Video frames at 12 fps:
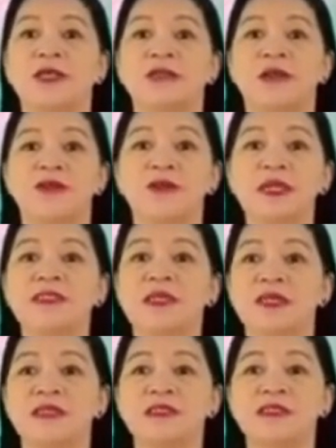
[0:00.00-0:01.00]
the
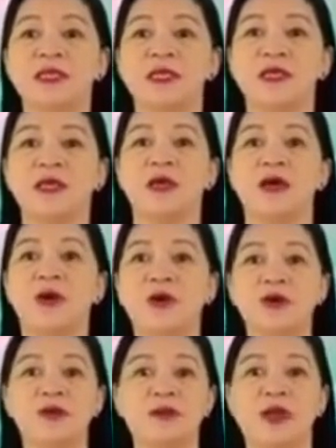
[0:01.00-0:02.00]
resiliency
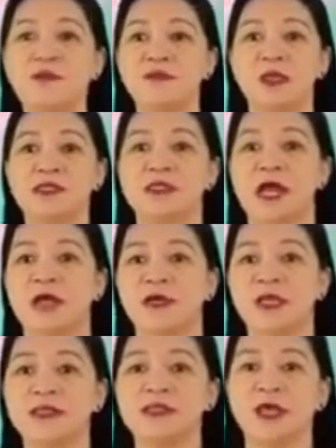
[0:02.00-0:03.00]
or toughness
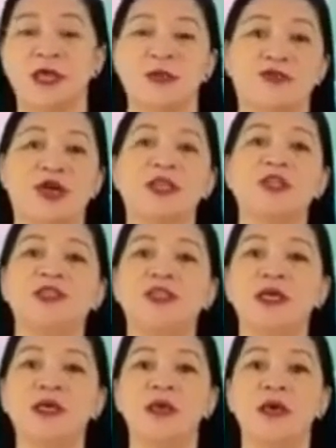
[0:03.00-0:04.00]
against a
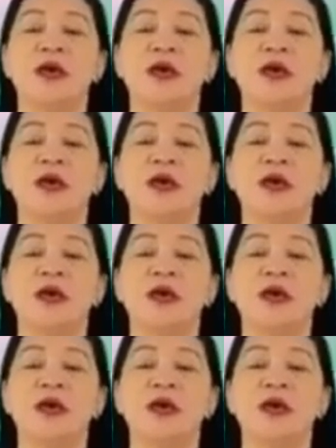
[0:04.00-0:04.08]
tragedy,